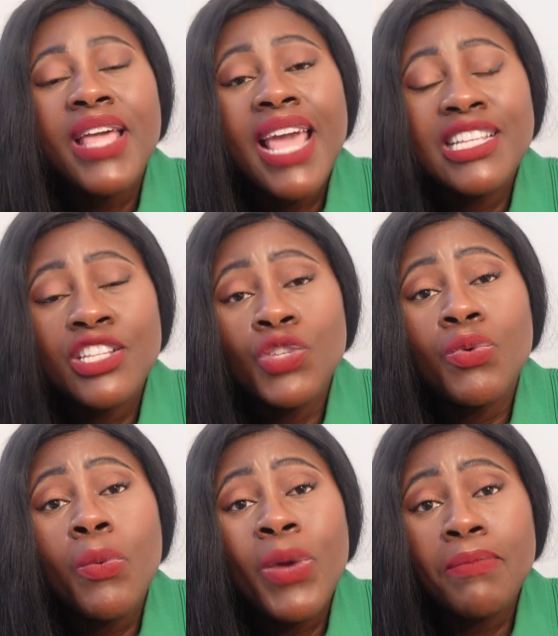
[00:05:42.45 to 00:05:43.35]
Getting to
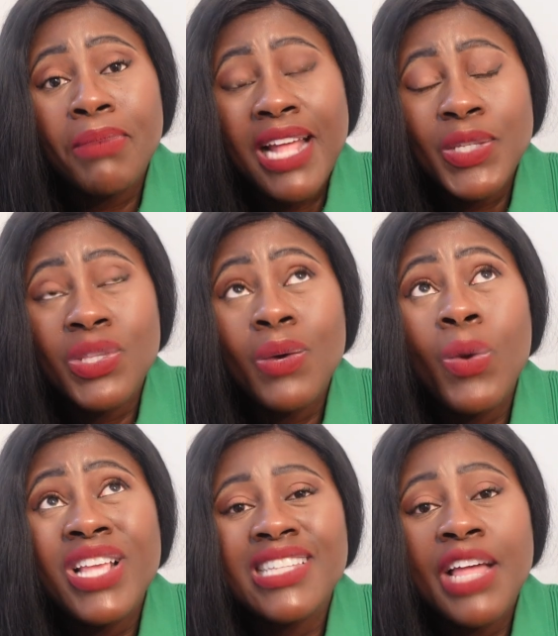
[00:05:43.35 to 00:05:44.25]
a weight plateau, the
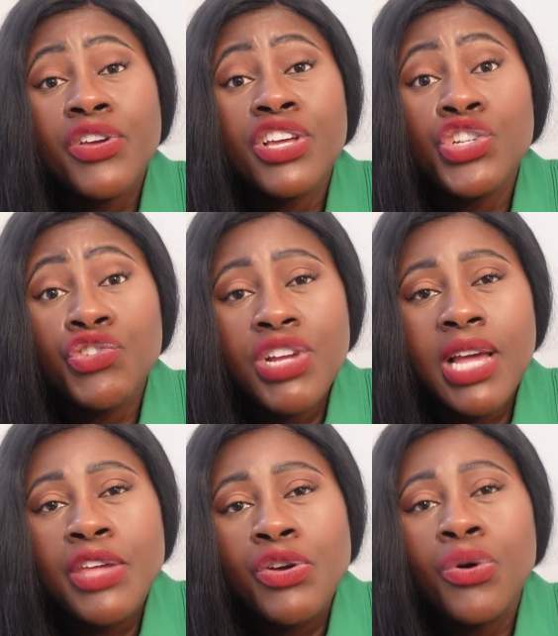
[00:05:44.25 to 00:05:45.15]
ways that you can
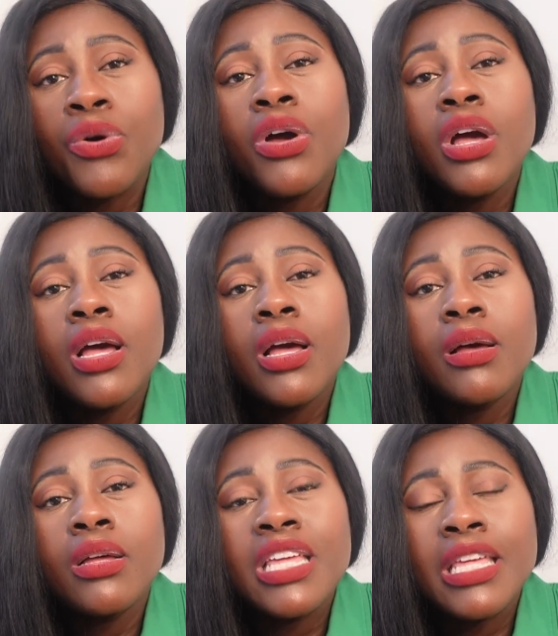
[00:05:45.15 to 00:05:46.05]
trigger
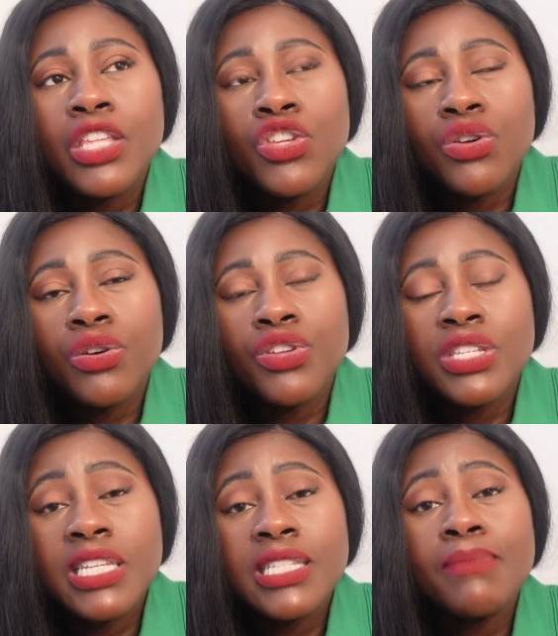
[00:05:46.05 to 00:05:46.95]
your
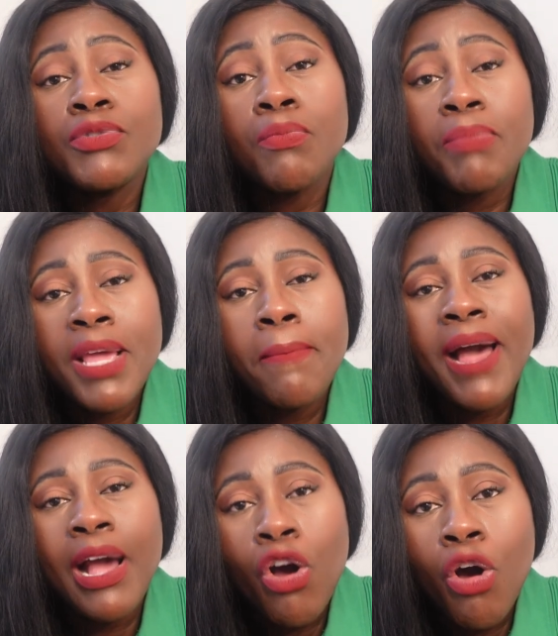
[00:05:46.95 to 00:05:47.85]
system to pick
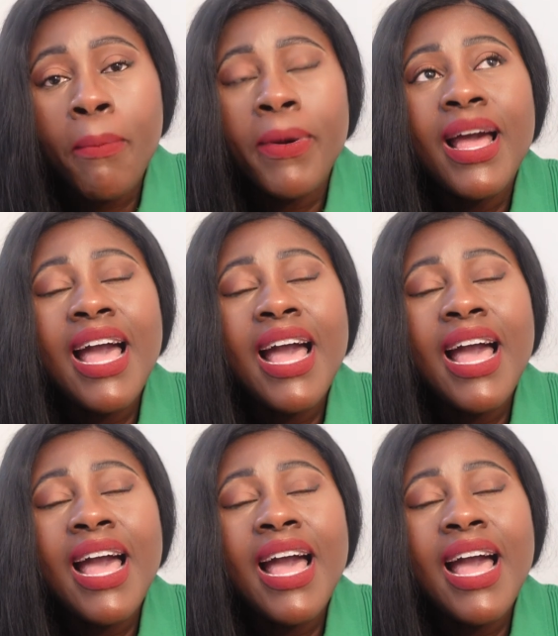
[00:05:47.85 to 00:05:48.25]
back up.